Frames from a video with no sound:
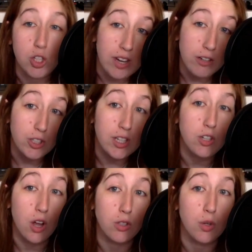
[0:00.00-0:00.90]
Center Stage
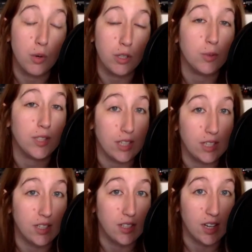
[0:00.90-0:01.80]
also works with
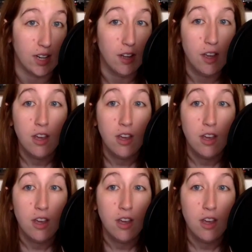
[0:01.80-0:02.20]
CCC.